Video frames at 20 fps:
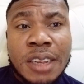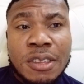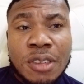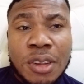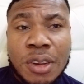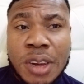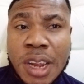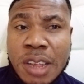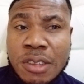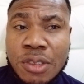so
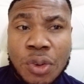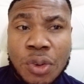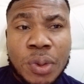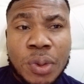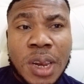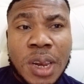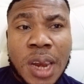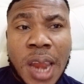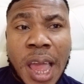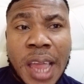let's go
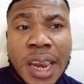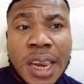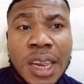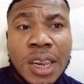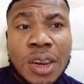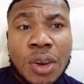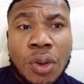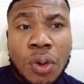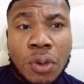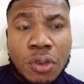with the
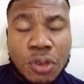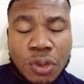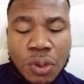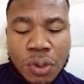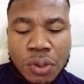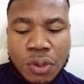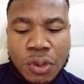lightning lotion.